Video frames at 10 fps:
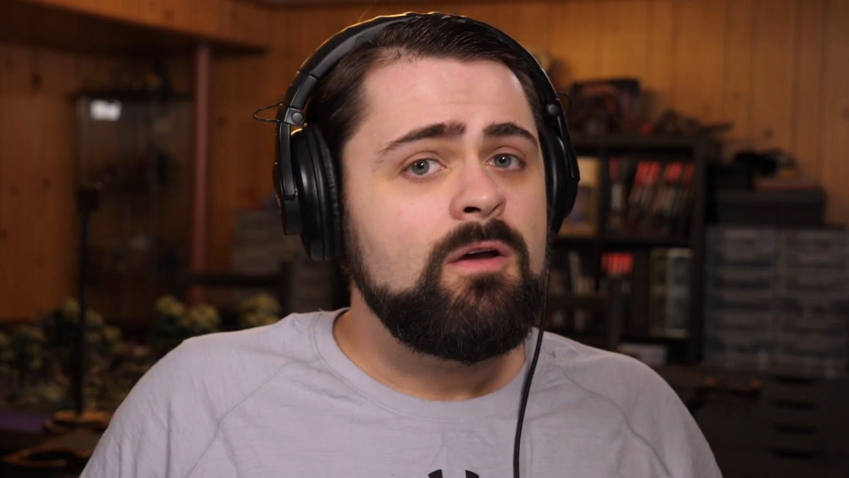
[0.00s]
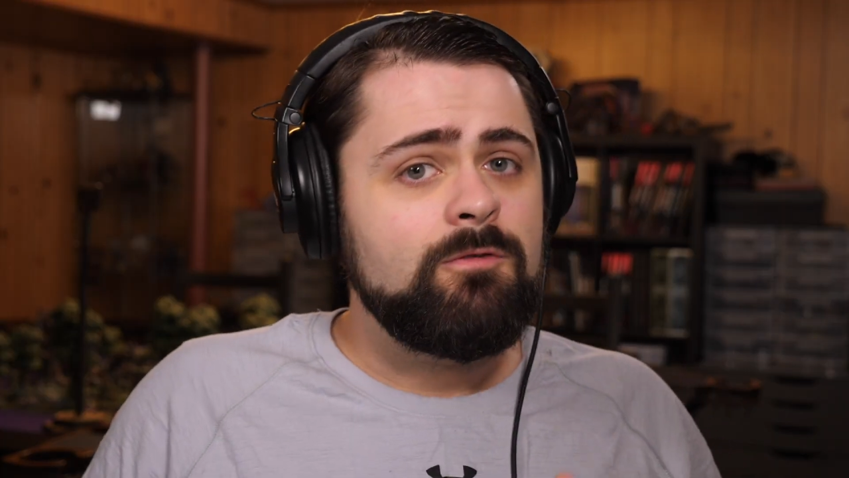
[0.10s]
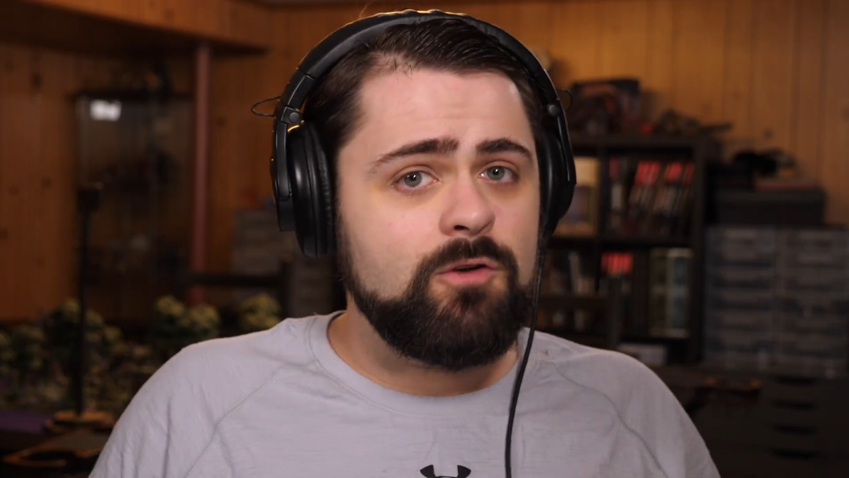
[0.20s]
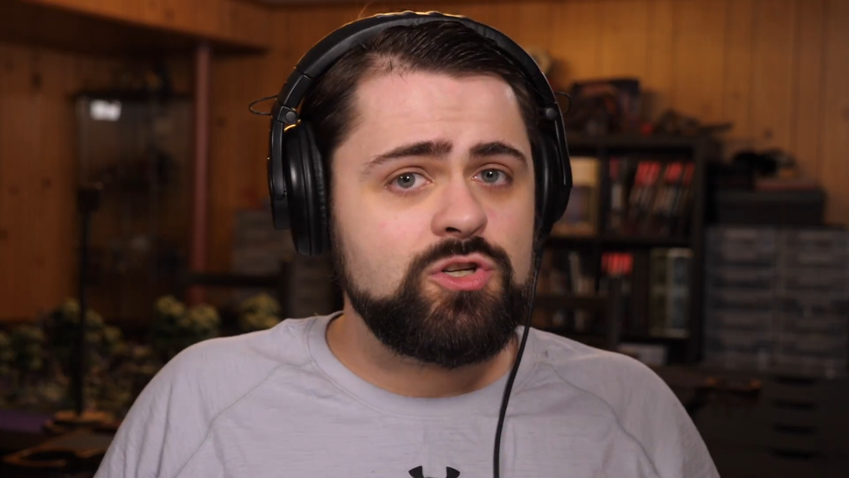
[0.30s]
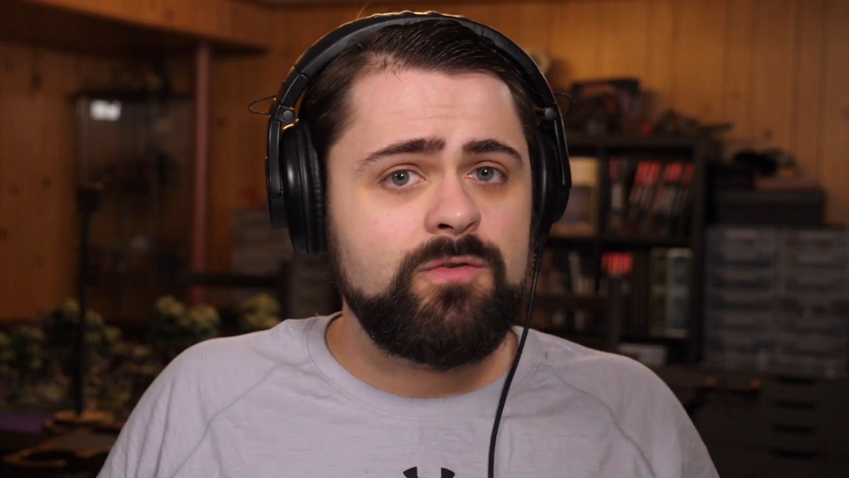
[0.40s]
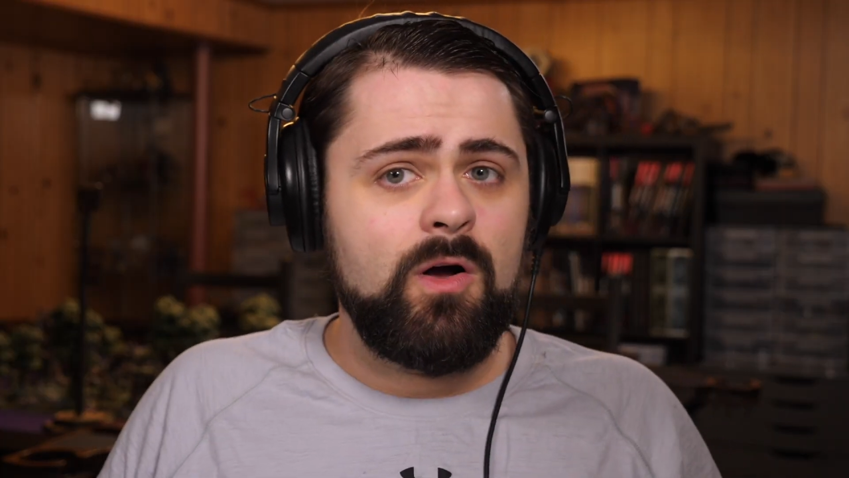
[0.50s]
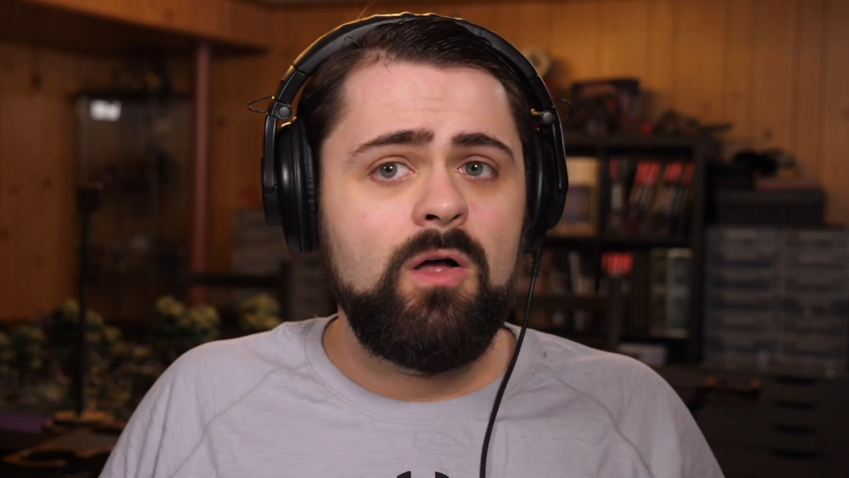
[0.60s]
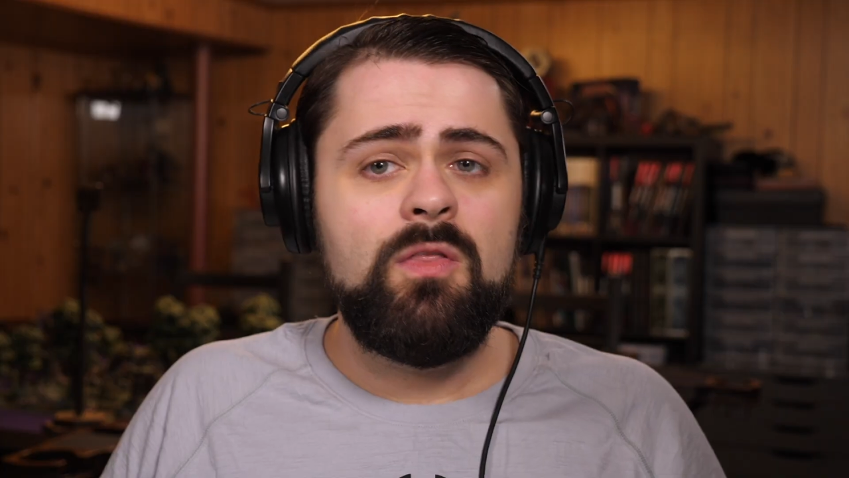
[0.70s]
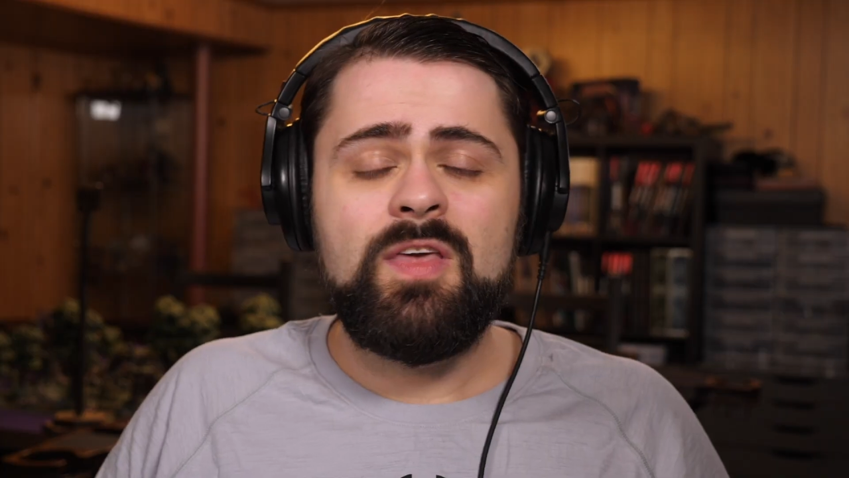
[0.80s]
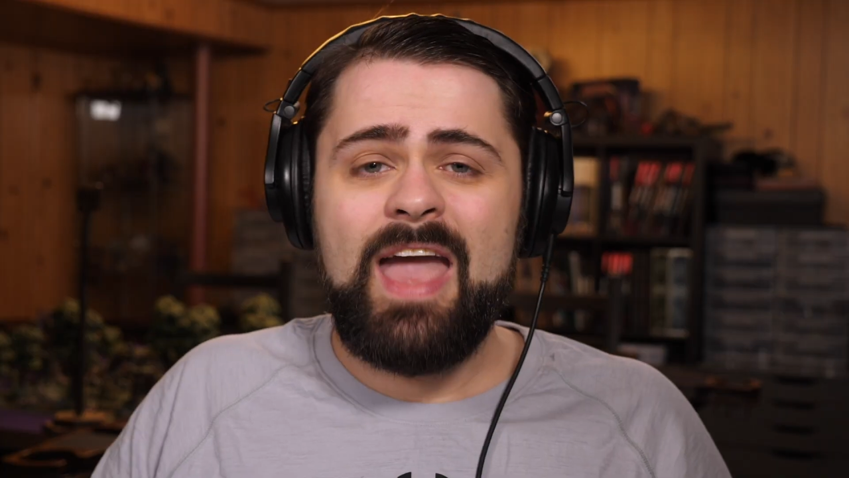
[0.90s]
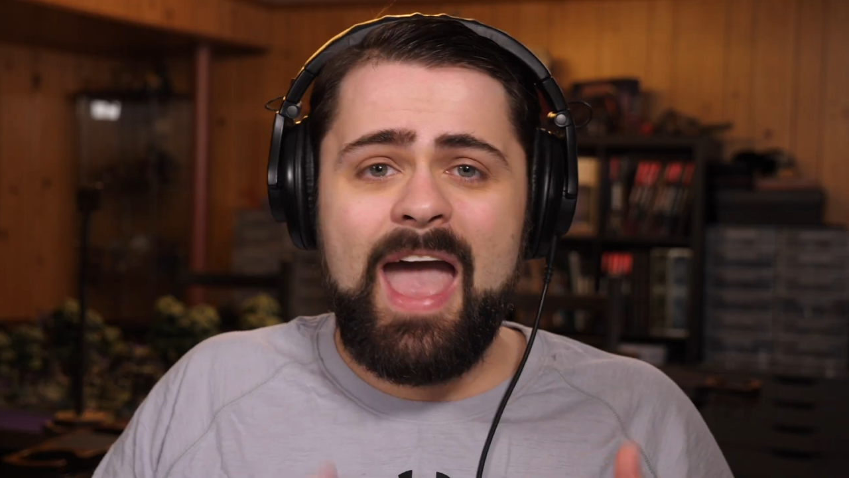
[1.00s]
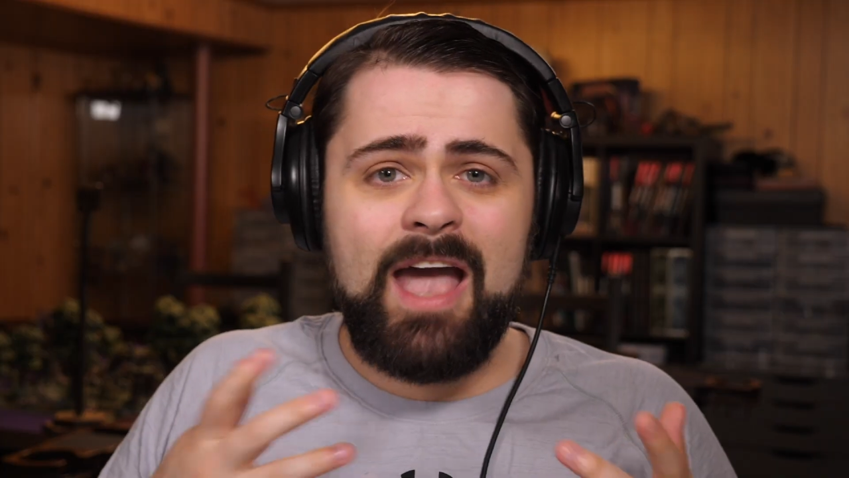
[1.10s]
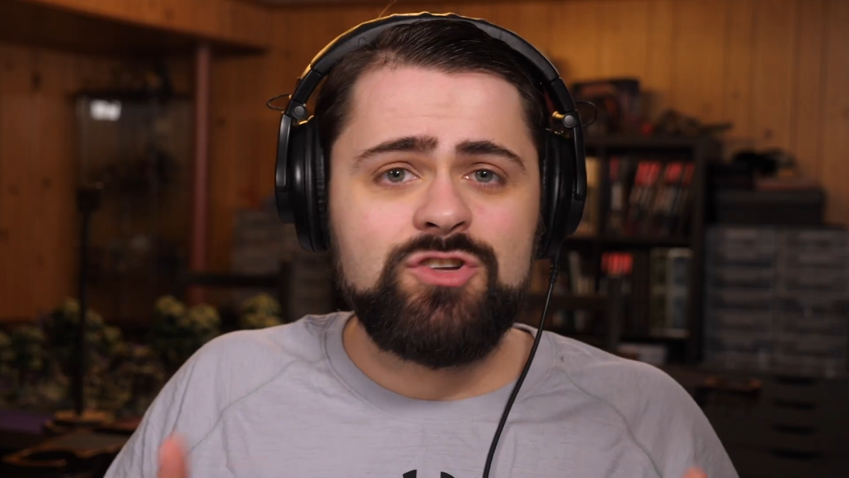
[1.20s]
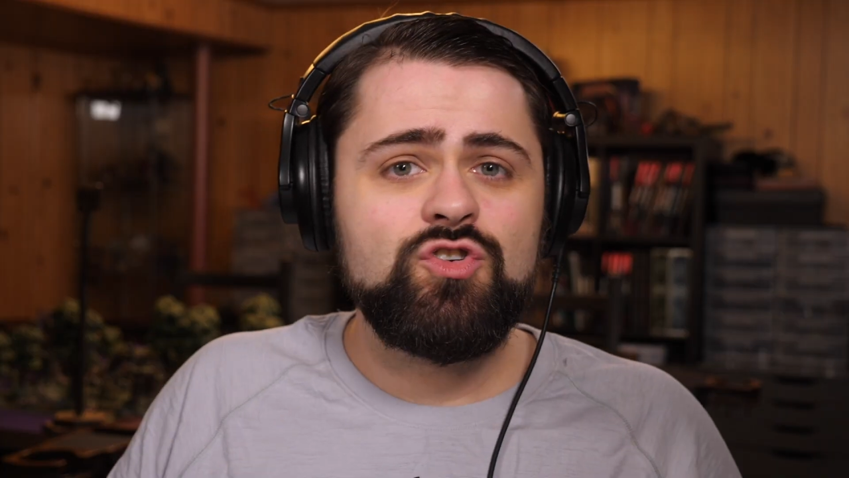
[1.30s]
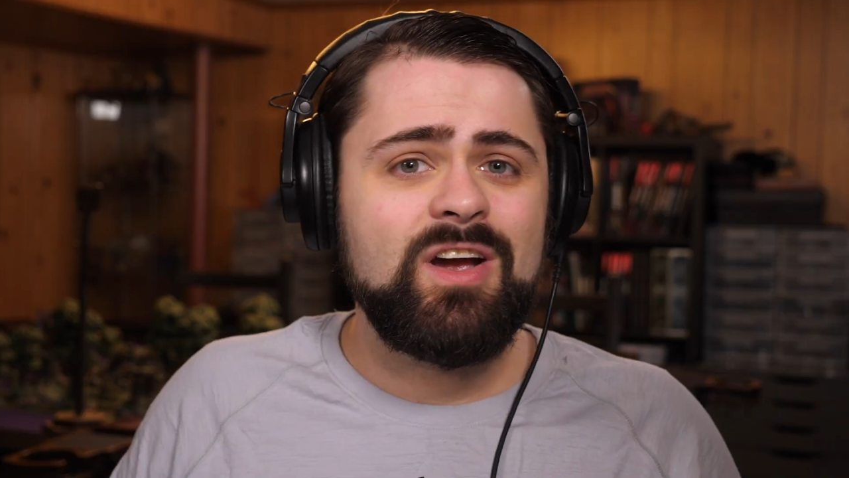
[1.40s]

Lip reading: First of all, the extra